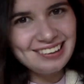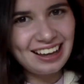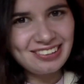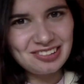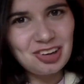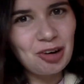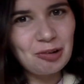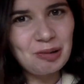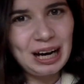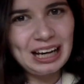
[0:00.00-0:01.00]
As you
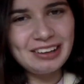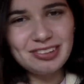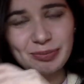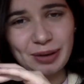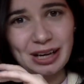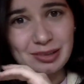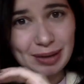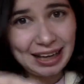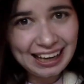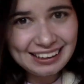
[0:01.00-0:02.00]
know, I sprained
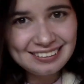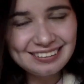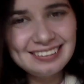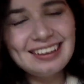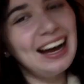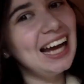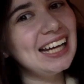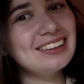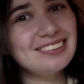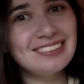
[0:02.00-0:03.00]
my ankle.
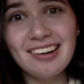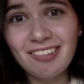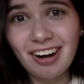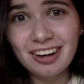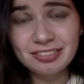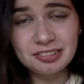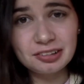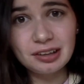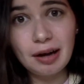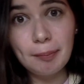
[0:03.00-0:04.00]
I could not walk
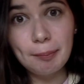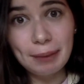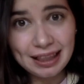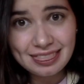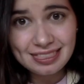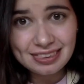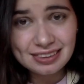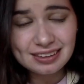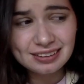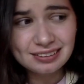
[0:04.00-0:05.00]
for a month.
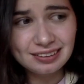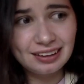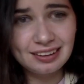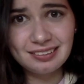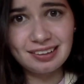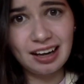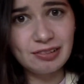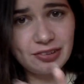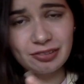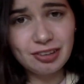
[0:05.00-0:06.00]
Like, I
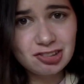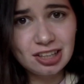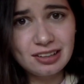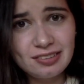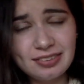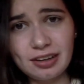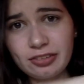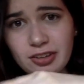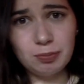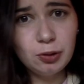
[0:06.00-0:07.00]
was on crutches, then I
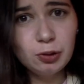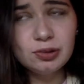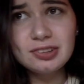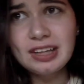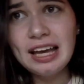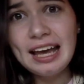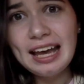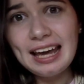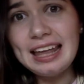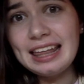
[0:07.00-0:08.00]
was on a boot,
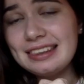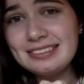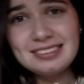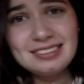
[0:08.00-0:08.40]
and